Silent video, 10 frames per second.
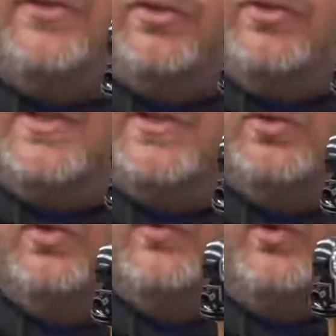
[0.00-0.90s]
tuning
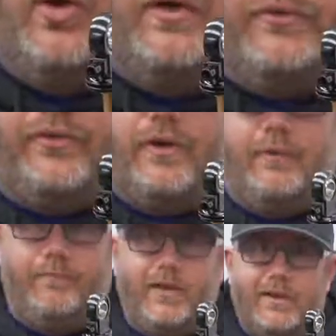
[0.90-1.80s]
tool for us,
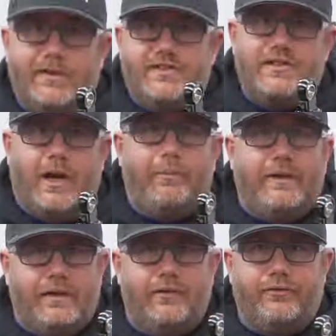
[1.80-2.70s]

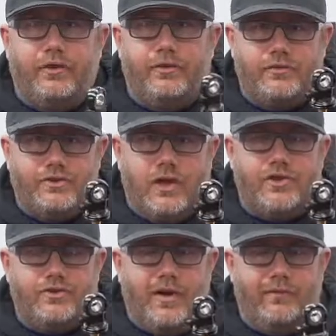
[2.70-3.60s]
stopping left front
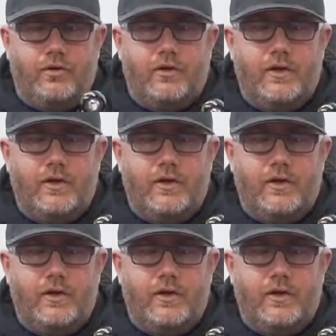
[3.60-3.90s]
shock travel.